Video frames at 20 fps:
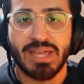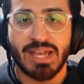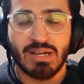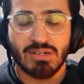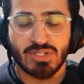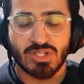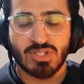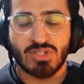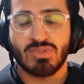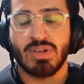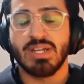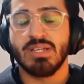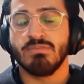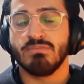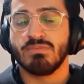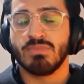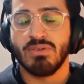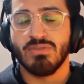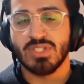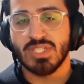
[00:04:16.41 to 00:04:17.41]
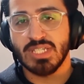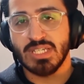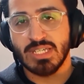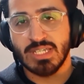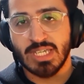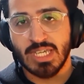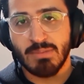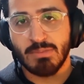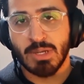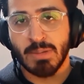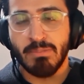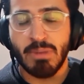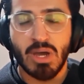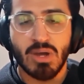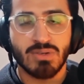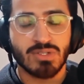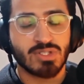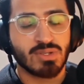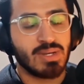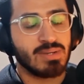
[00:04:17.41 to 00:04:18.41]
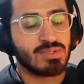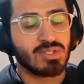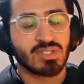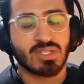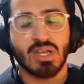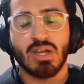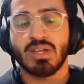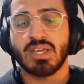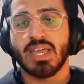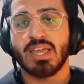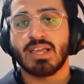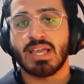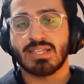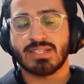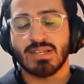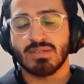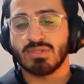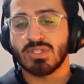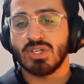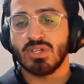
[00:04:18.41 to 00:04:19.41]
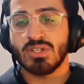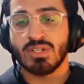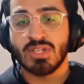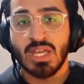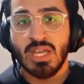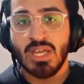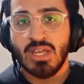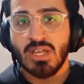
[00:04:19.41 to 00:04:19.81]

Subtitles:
and I was just trying to obviously keep composed. So I was just like, okay, sounds good.